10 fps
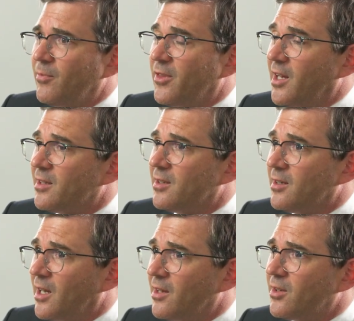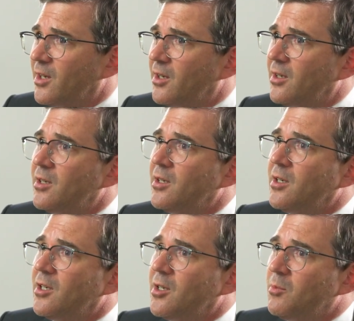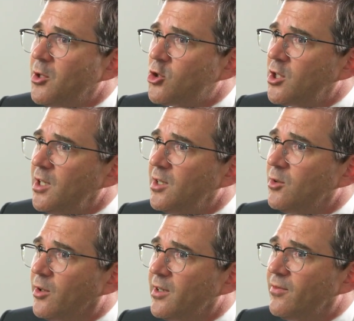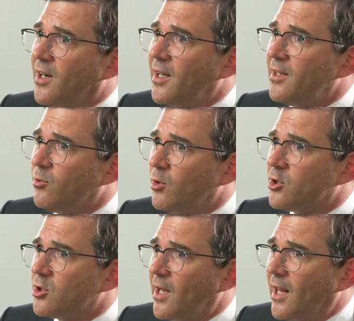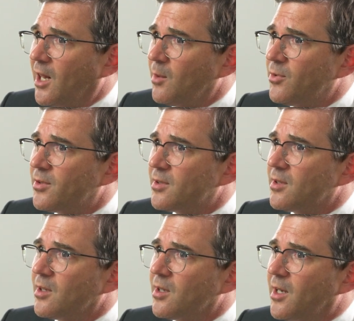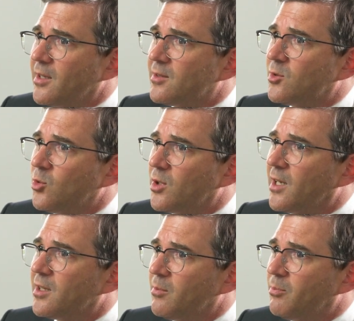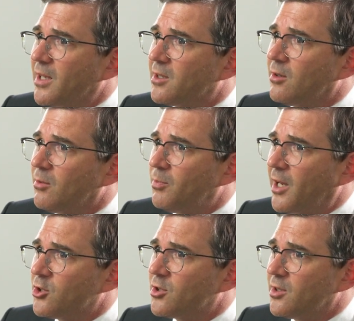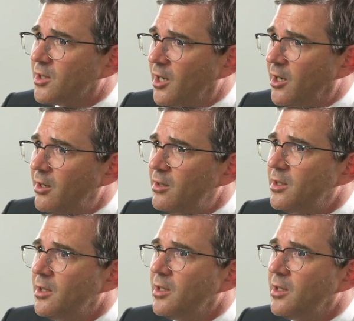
there's another machine or device which helps us to get a better patient care,